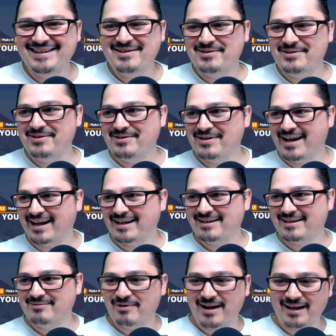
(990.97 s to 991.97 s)
you, are not
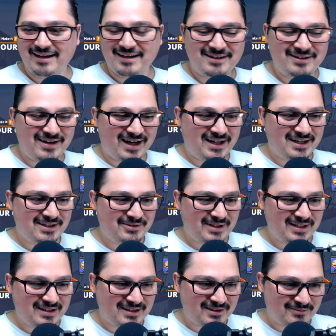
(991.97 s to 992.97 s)
gonna exactly. rank. You're not gonna do
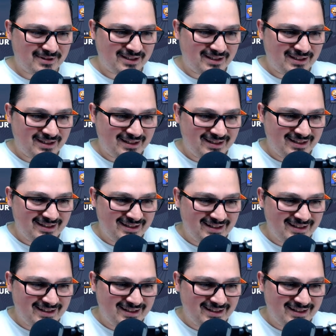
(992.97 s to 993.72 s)
anything with it. Sense,